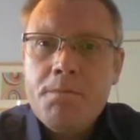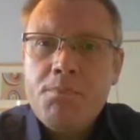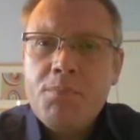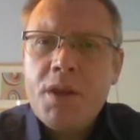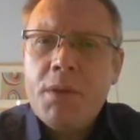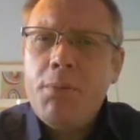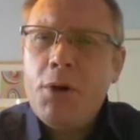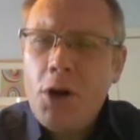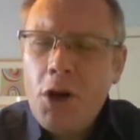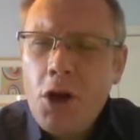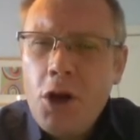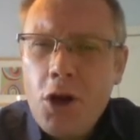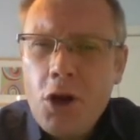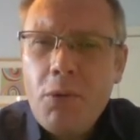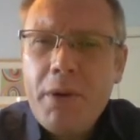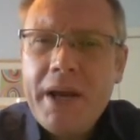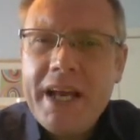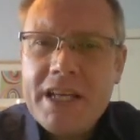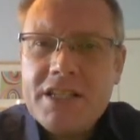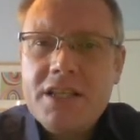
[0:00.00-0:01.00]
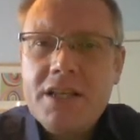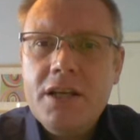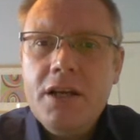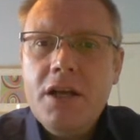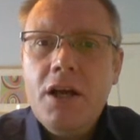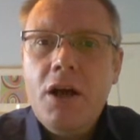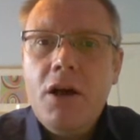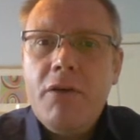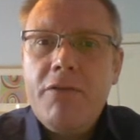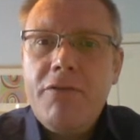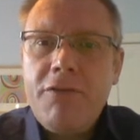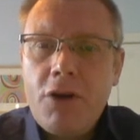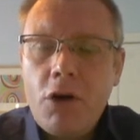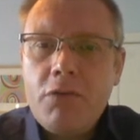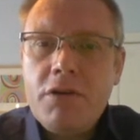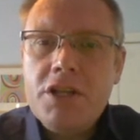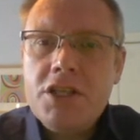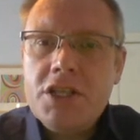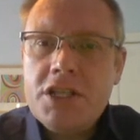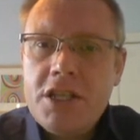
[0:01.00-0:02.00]
But who is
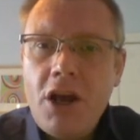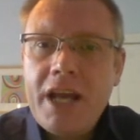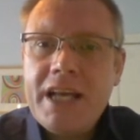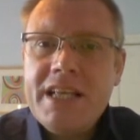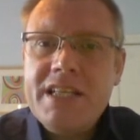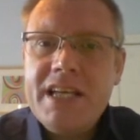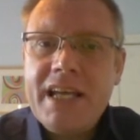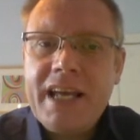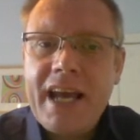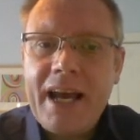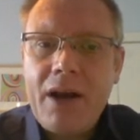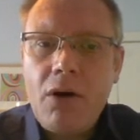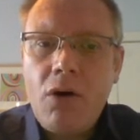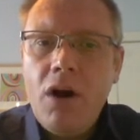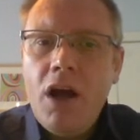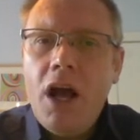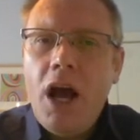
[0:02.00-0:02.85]
Florence Nightingale